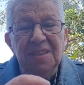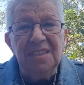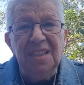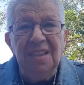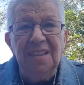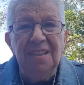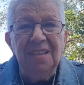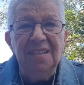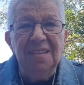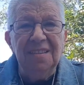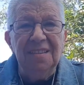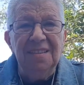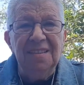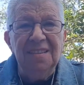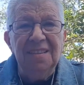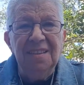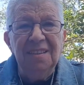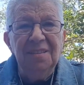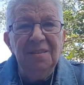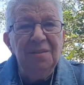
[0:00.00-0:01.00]
tongue, and
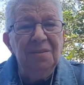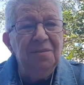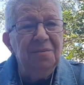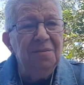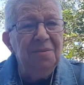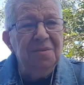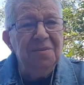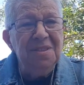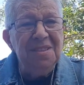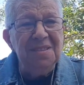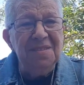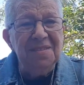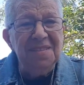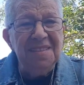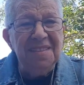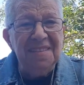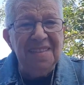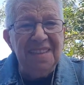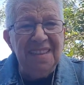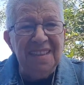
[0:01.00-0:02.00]
all sorts
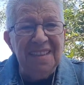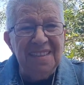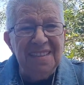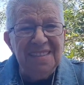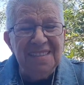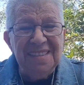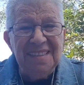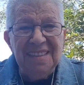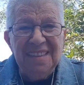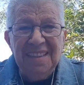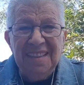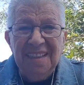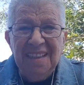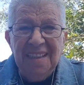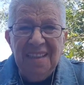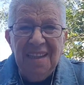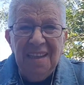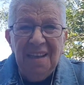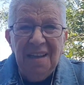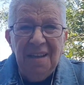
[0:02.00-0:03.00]
of things,
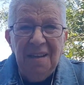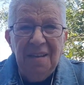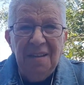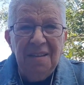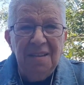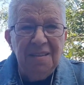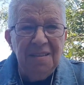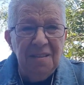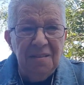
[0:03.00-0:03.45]
and